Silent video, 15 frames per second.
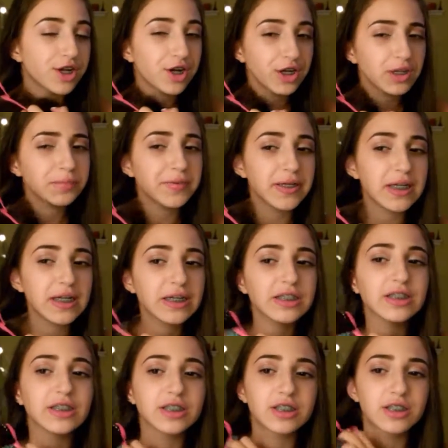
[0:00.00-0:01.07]
30
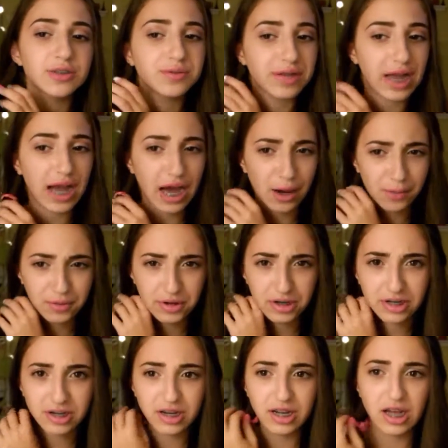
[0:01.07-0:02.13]
minutes to an
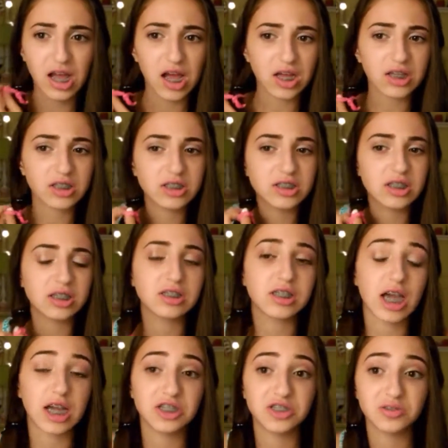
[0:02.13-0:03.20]
hour,
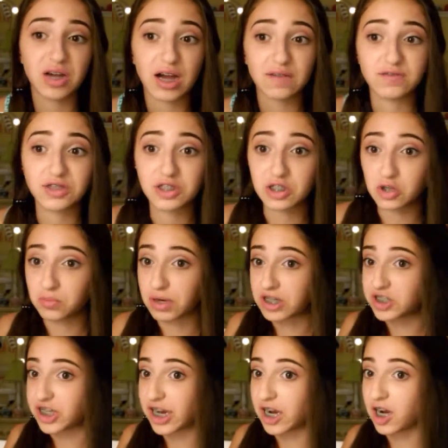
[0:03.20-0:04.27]
since I do have so
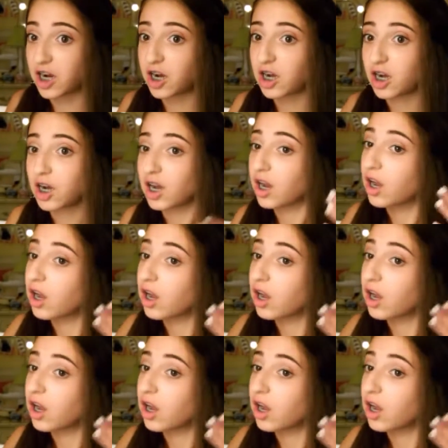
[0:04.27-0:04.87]
much hair.